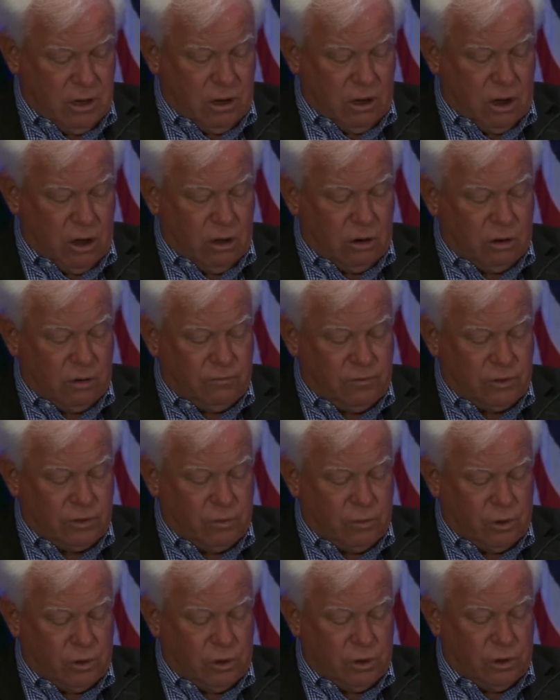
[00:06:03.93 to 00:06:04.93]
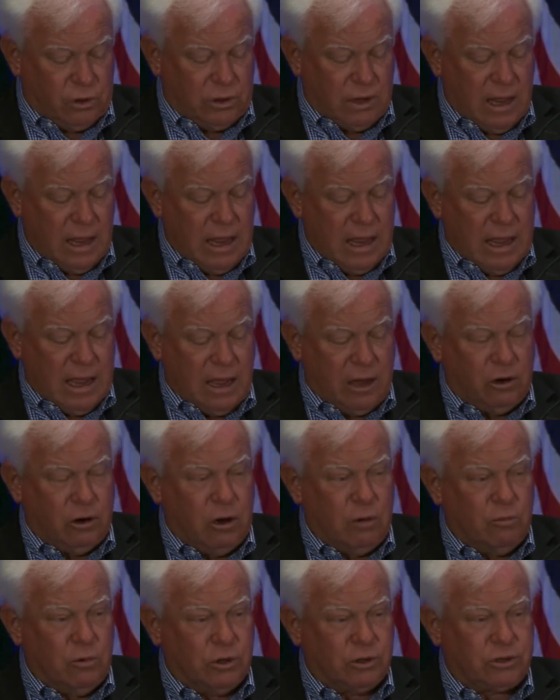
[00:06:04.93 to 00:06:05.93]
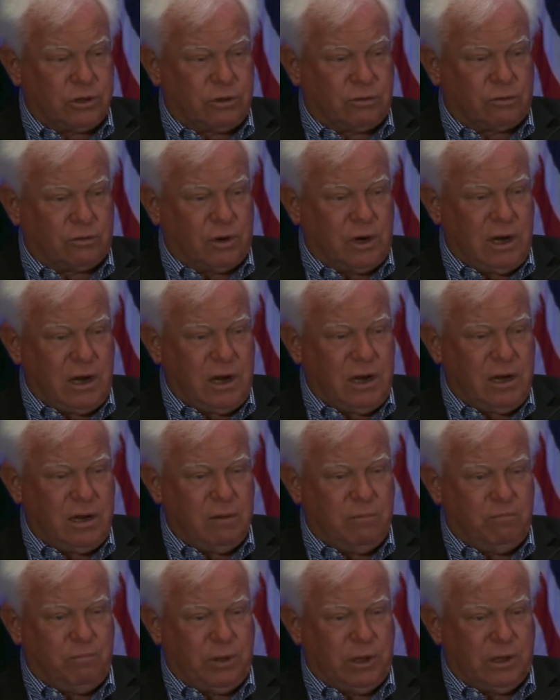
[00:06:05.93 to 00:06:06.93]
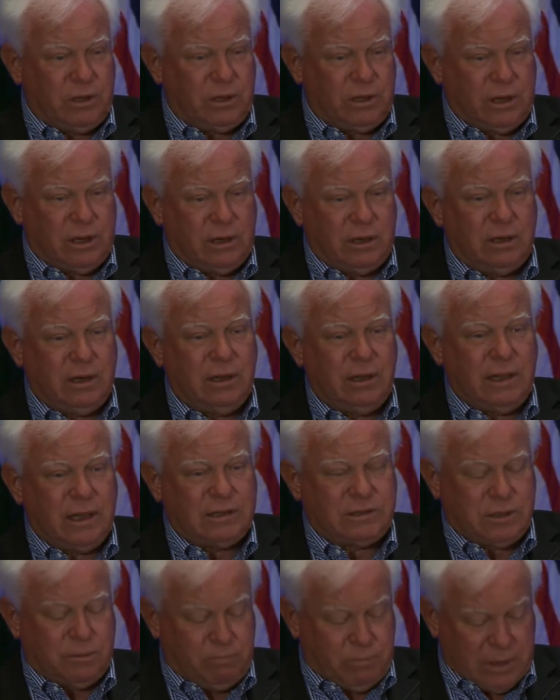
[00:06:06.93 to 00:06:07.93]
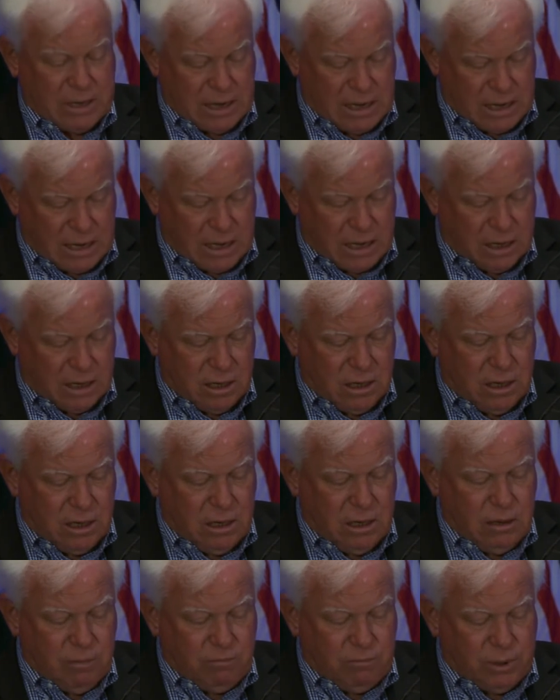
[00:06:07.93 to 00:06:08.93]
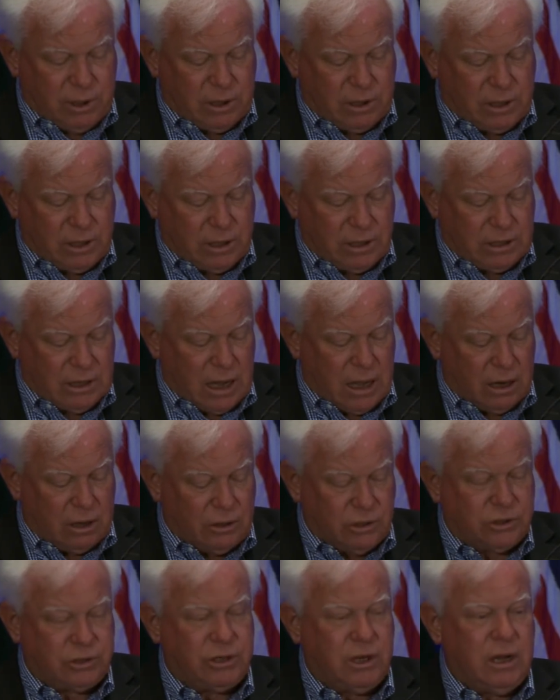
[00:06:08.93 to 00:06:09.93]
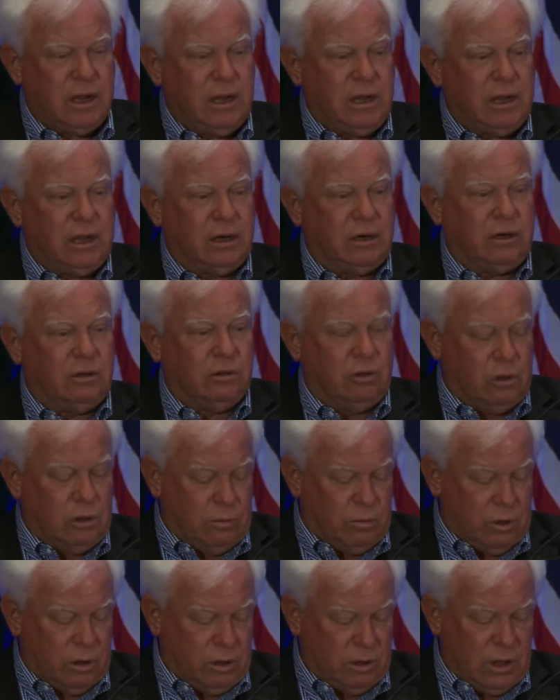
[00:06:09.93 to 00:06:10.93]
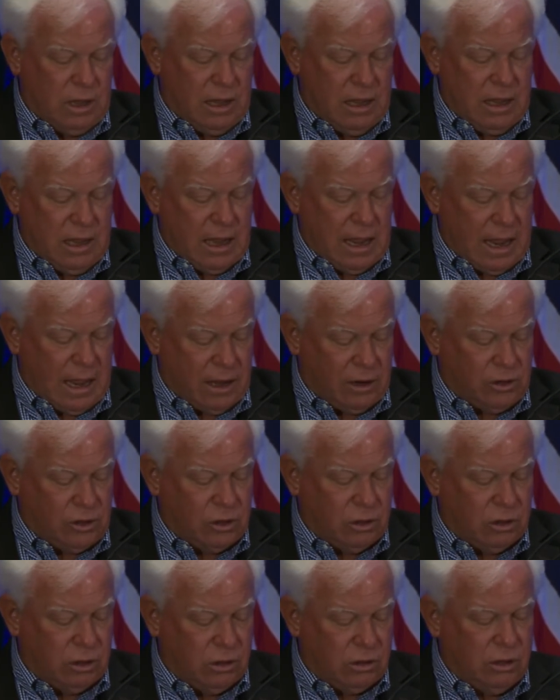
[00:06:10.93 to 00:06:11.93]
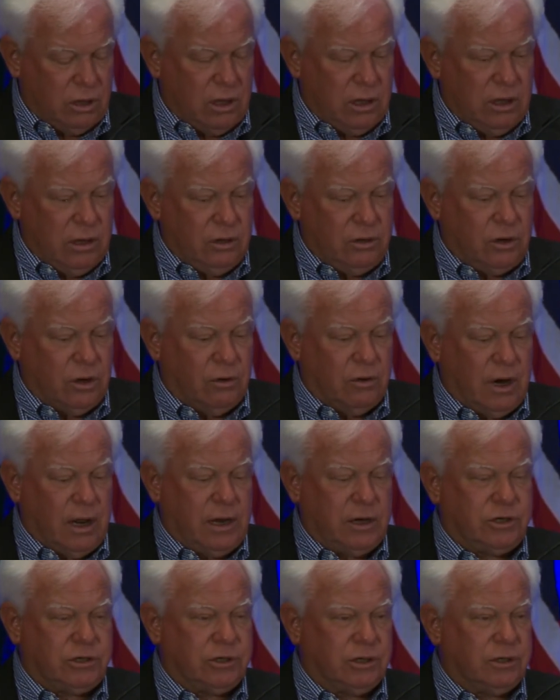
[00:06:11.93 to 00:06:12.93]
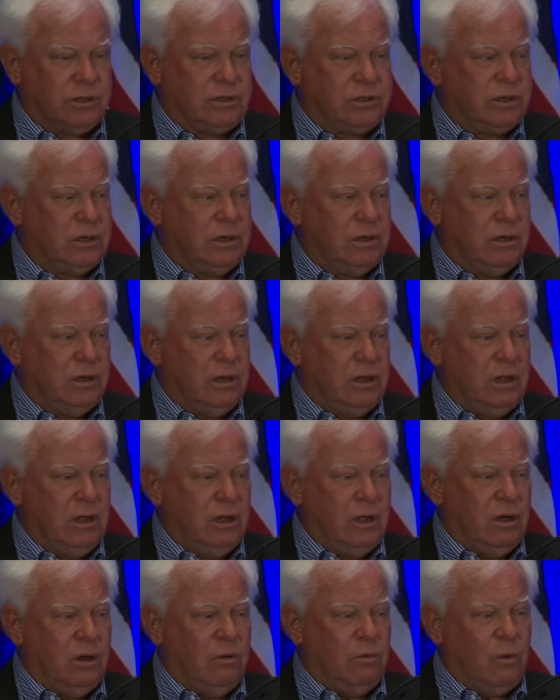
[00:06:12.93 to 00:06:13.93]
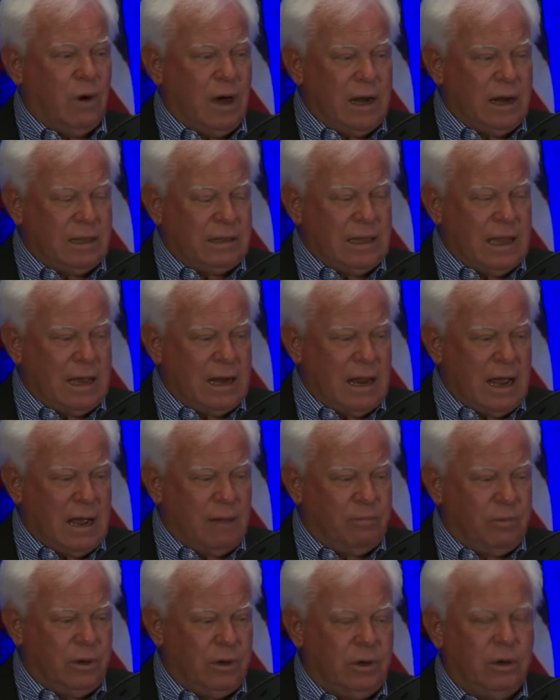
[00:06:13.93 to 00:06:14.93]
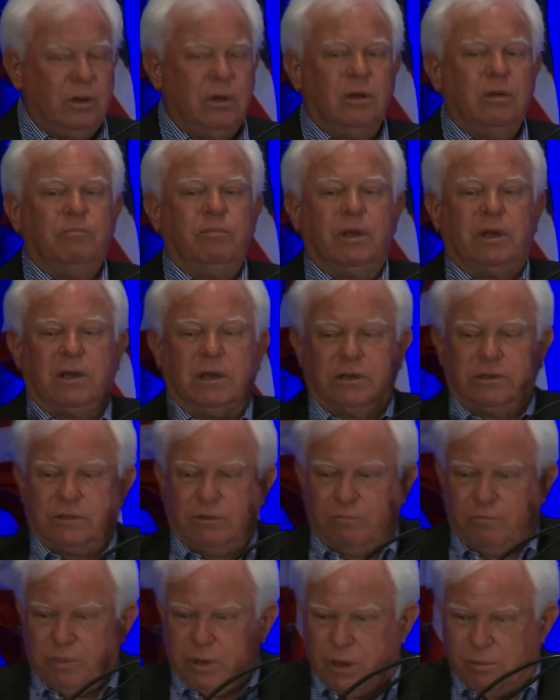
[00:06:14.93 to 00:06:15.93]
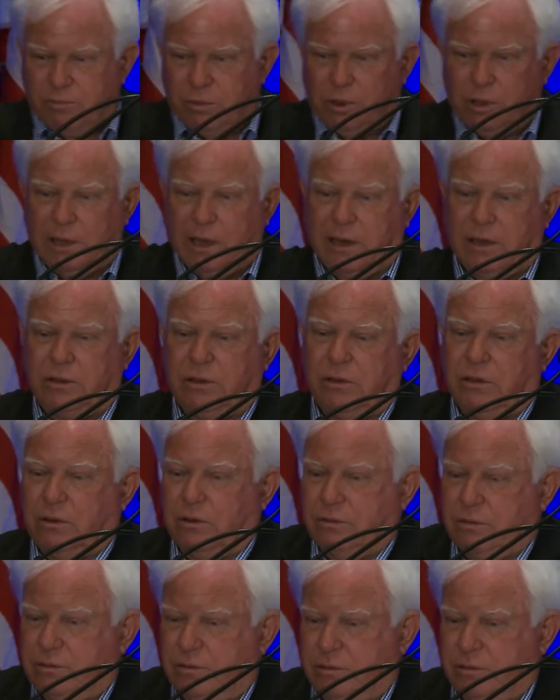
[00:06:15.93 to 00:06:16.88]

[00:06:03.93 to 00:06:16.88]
all over the world, and almost $3 billion, that's a B, billion dollars in global annual donations. Why did that happen? Because of people like you.